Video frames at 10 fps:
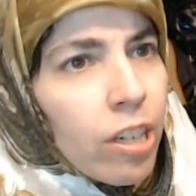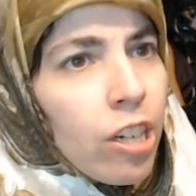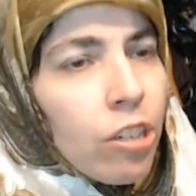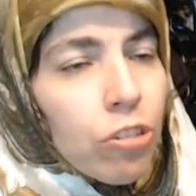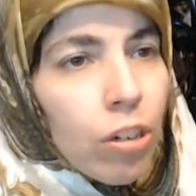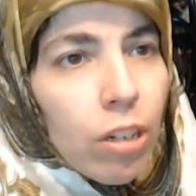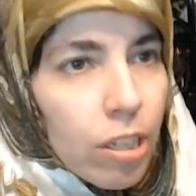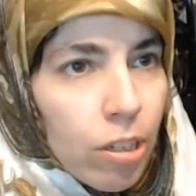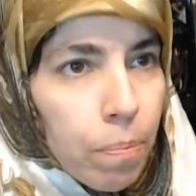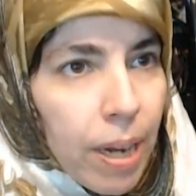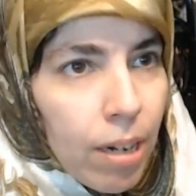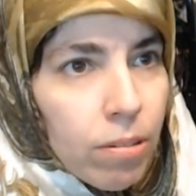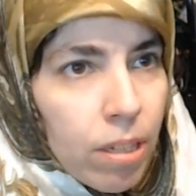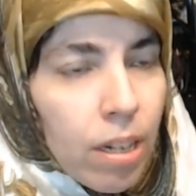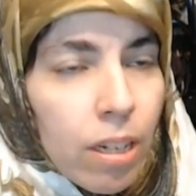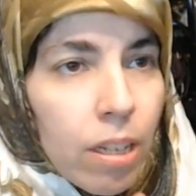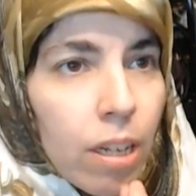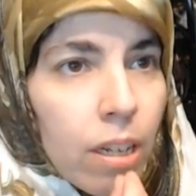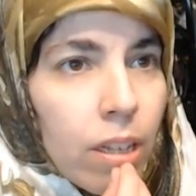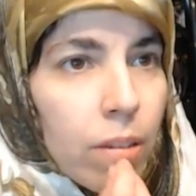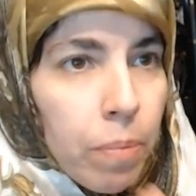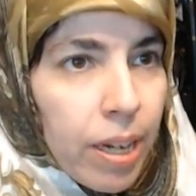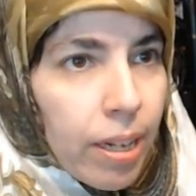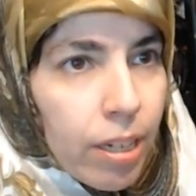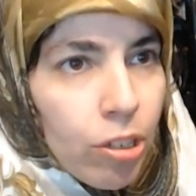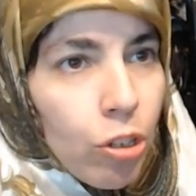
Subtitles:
You're talking about the man